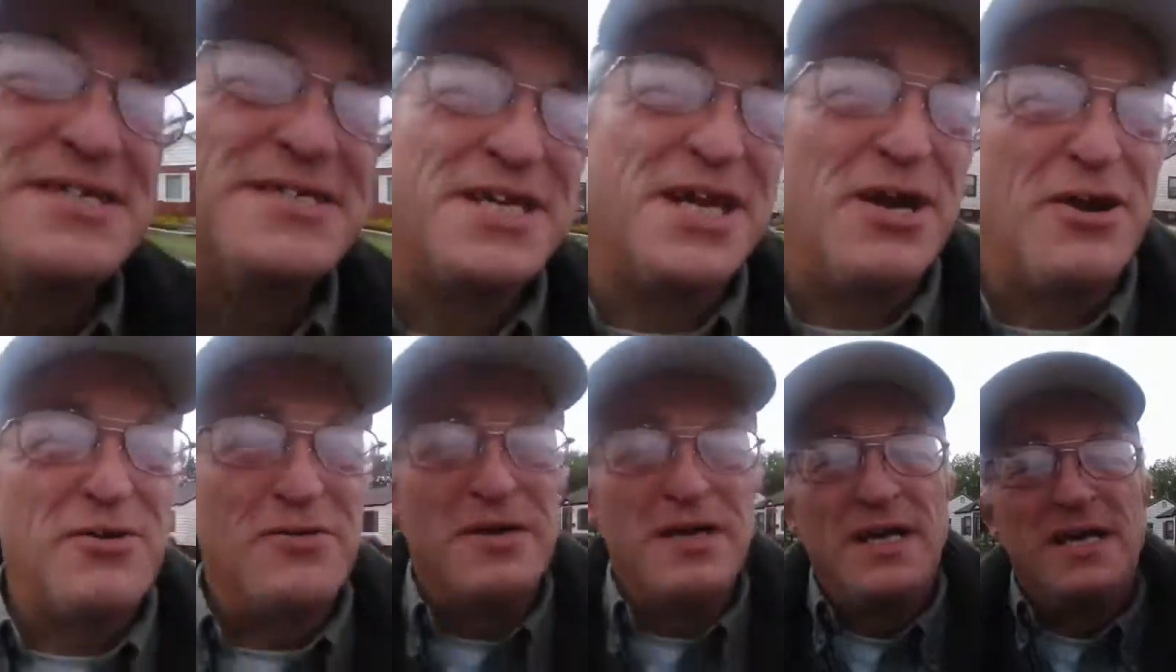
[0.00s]

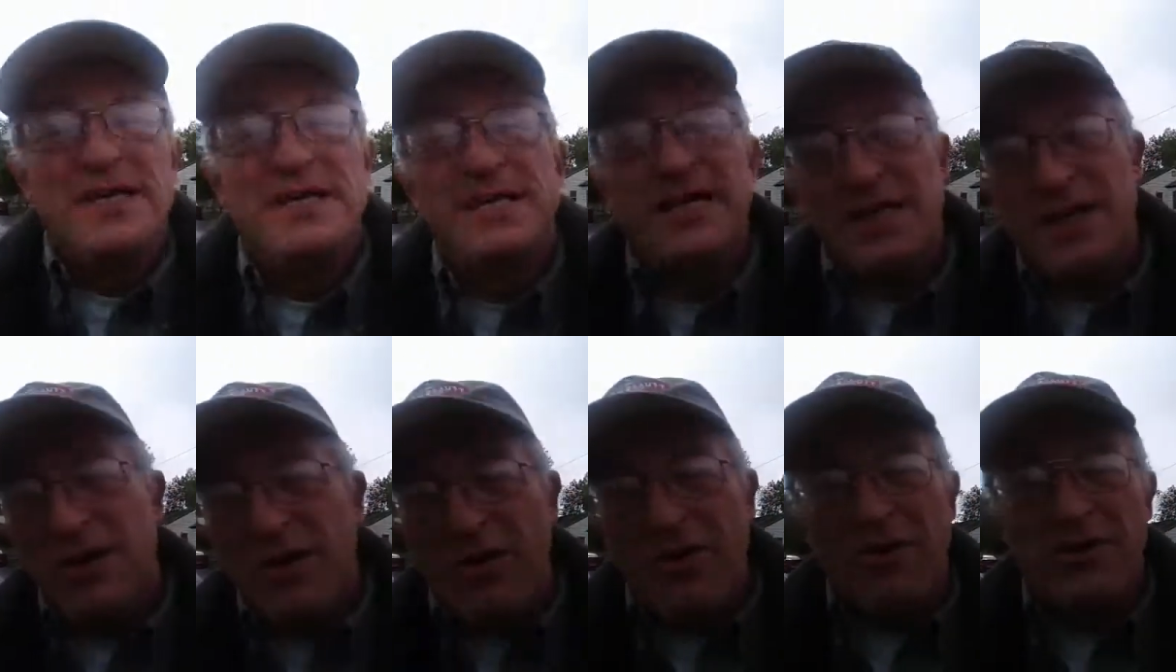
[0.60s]
So
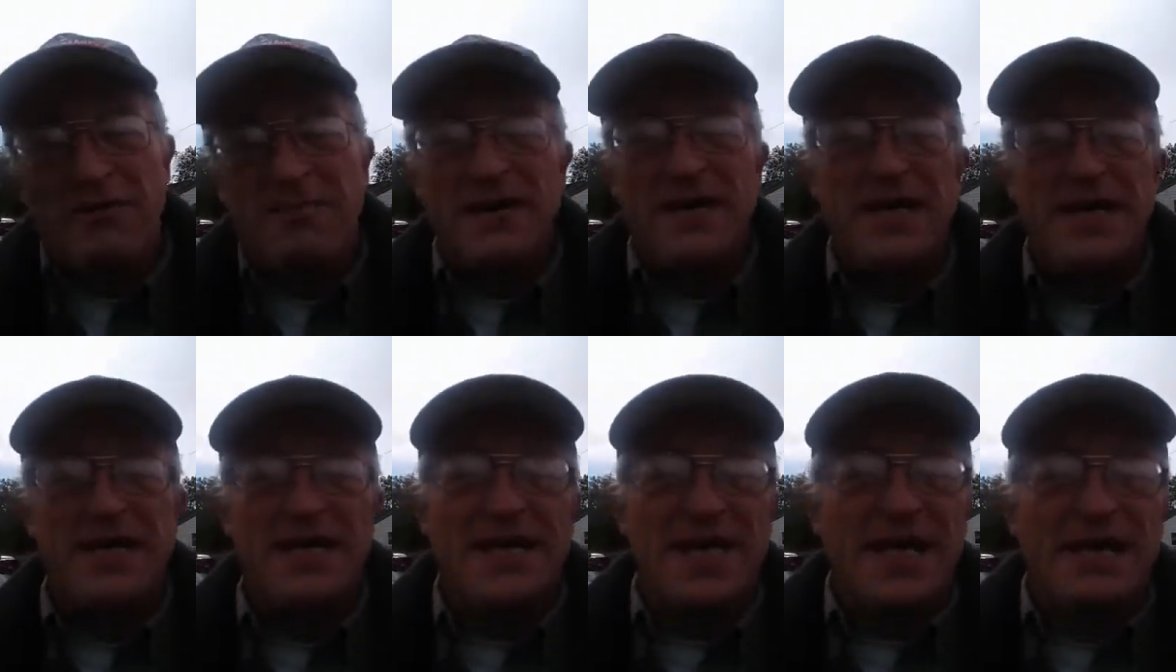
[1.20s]
get a hold of
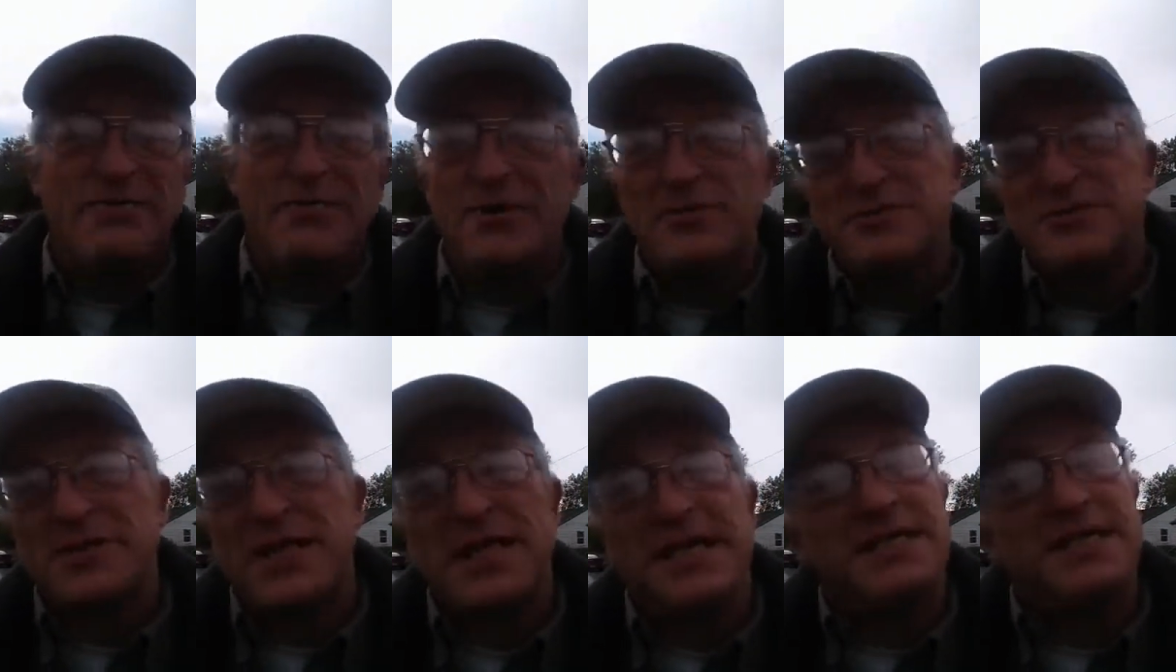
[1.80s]
me. I
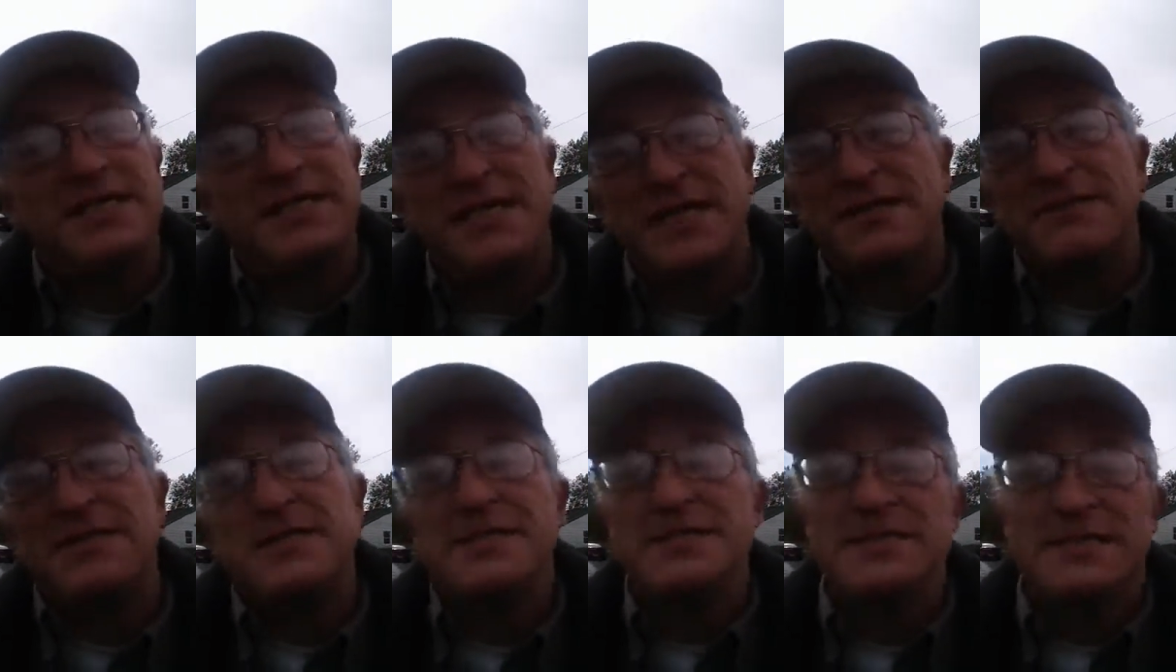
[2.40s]
won't try to
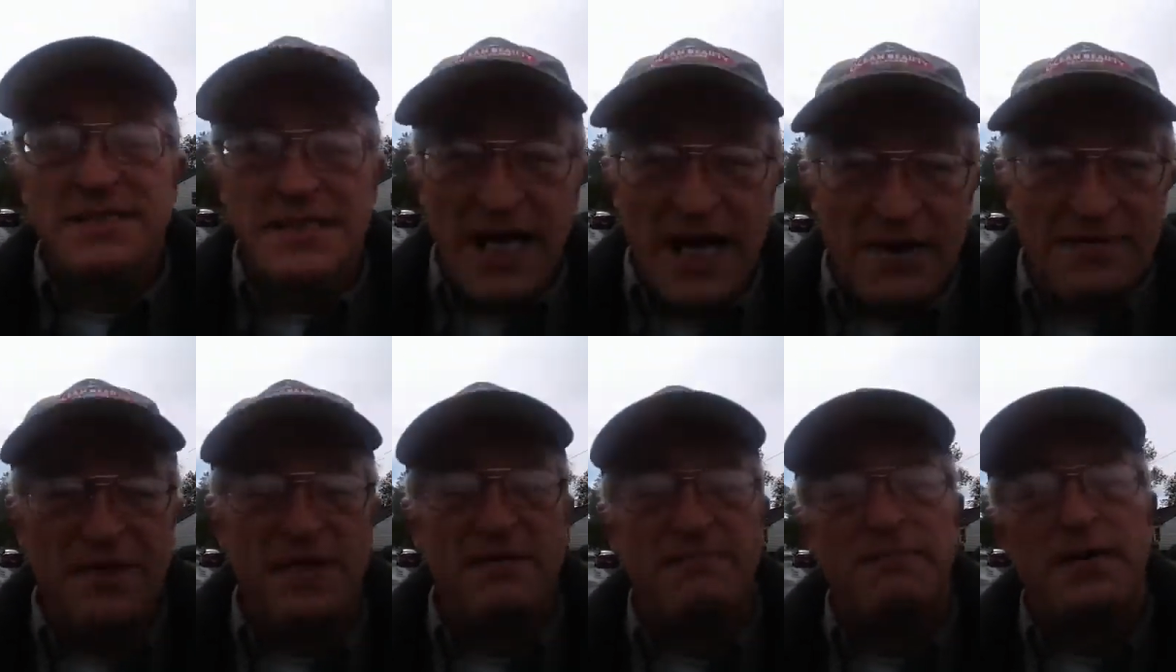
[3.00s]
sell you
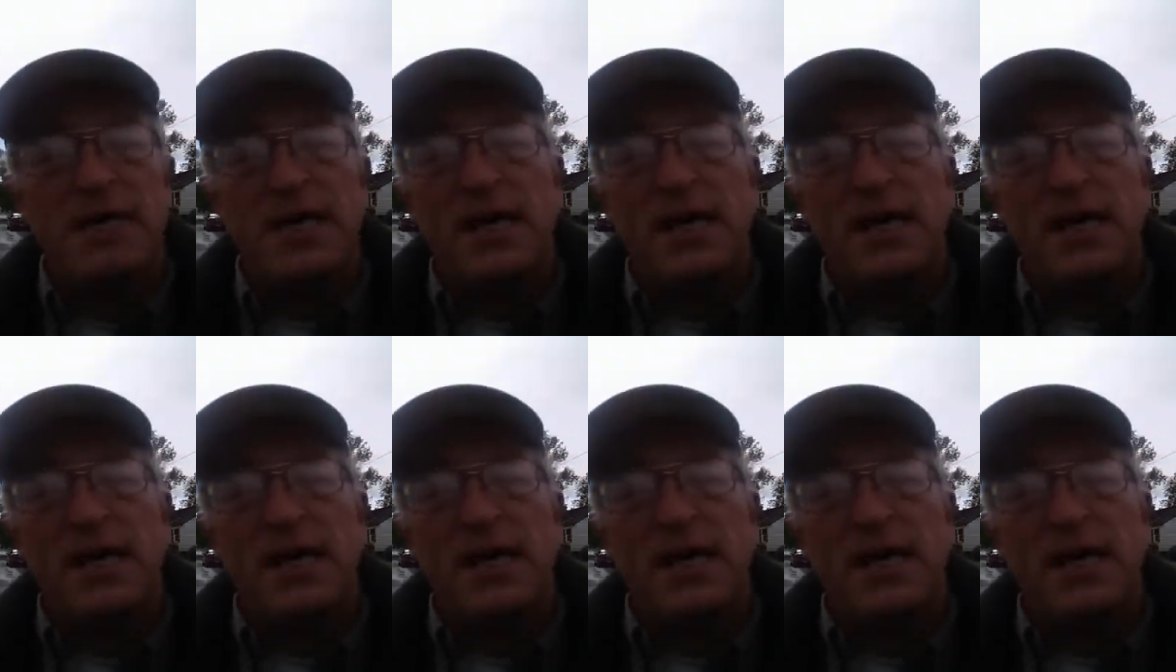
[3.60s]
nothing,